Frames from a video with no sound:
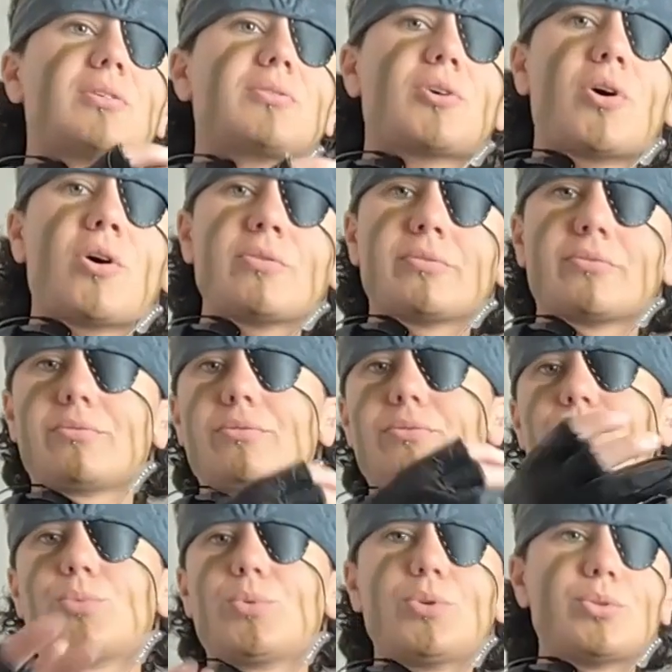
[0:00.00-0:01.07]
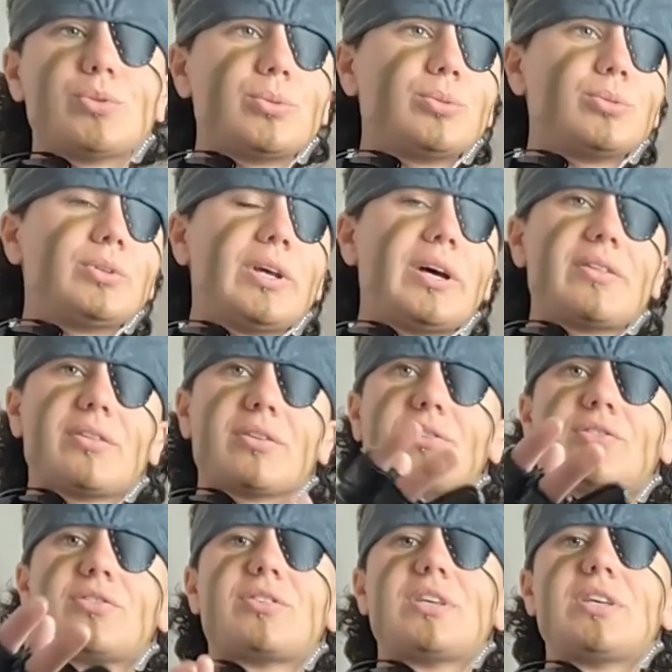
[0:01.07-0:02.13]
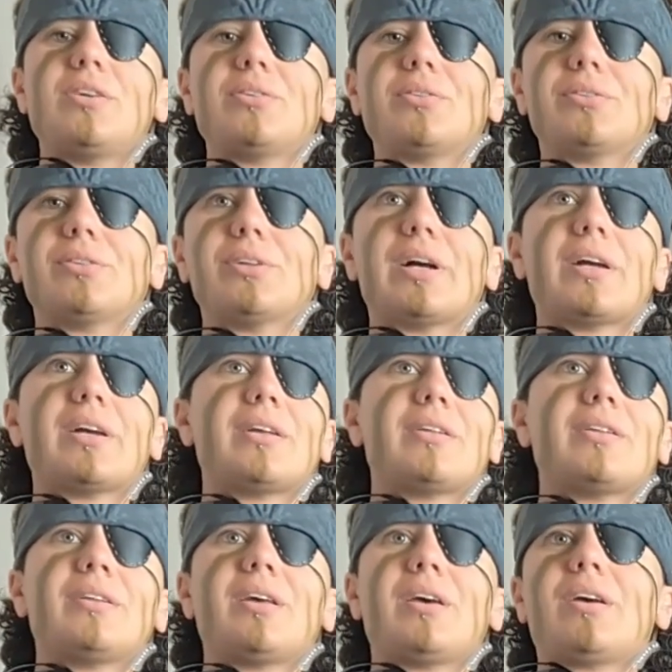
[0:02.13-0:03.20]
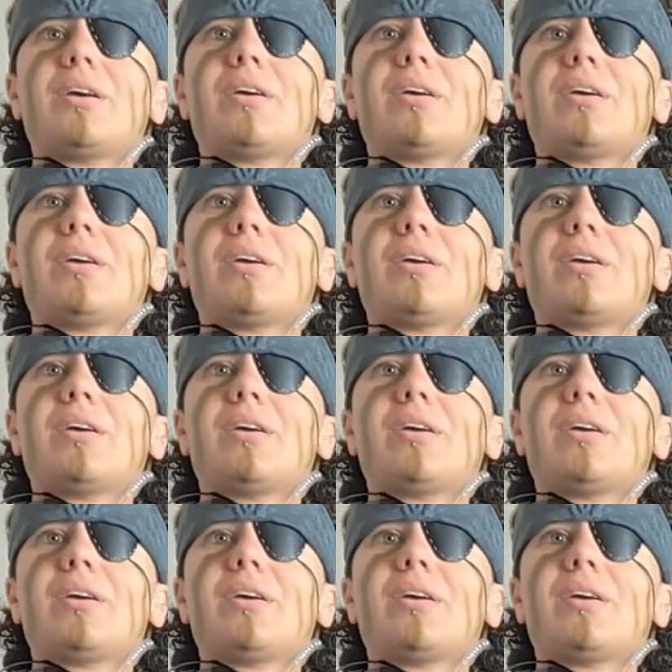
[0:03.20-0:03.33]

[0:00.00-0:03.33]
Cotton, wool, leather, steel, and